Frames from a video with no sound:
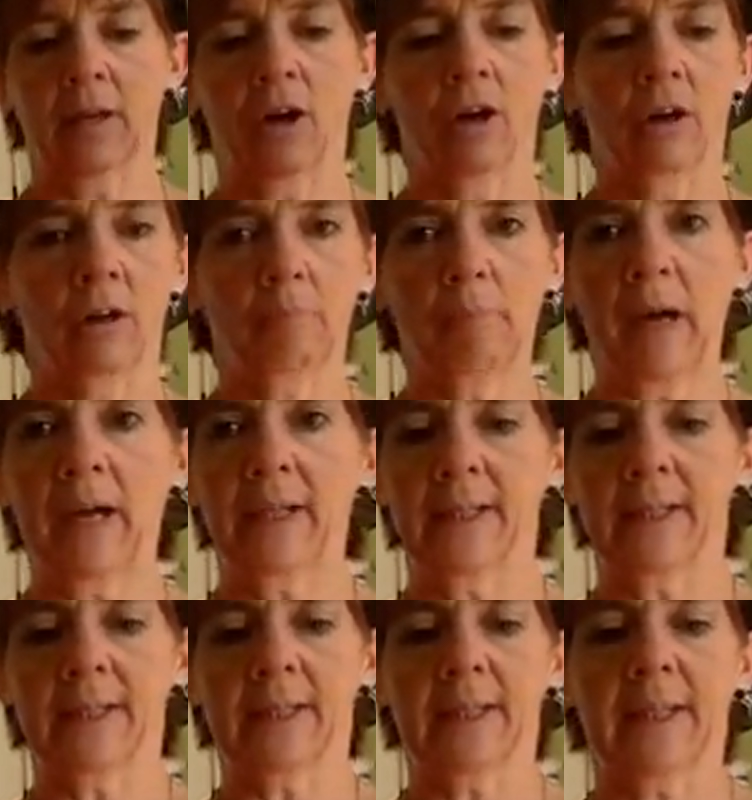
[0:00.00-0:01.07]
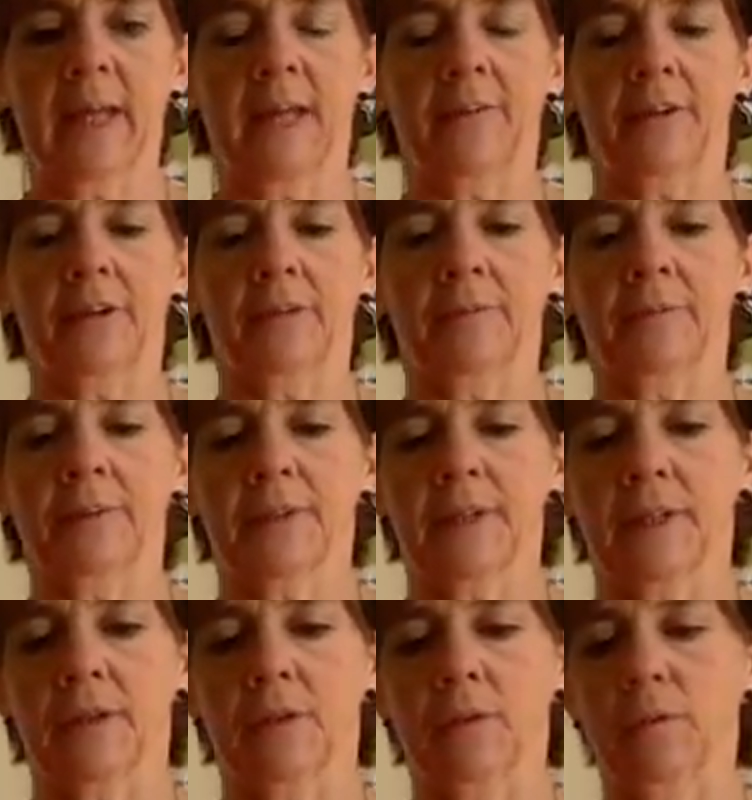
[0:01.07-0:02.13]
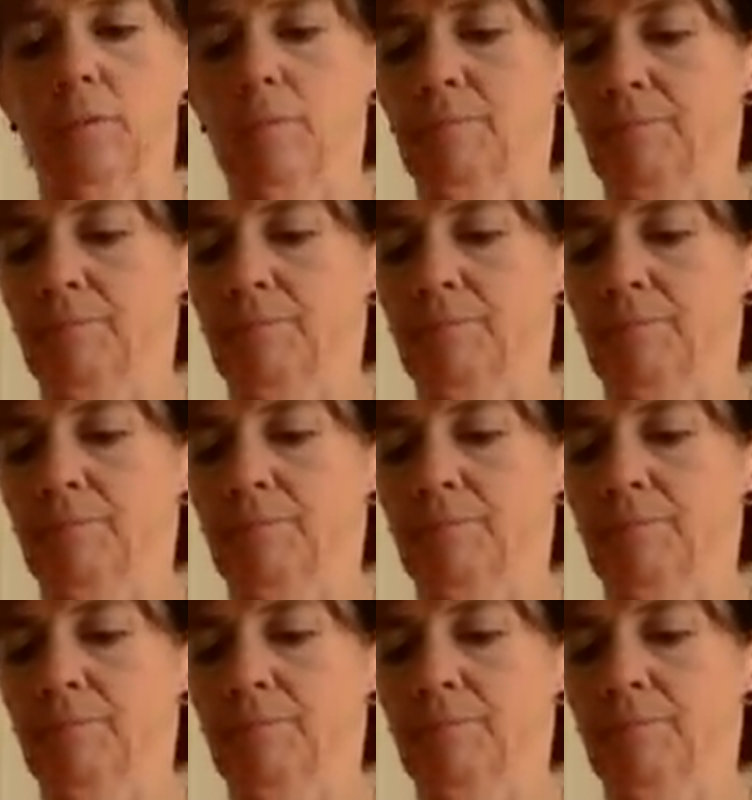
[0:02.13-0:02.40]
all binds it together. So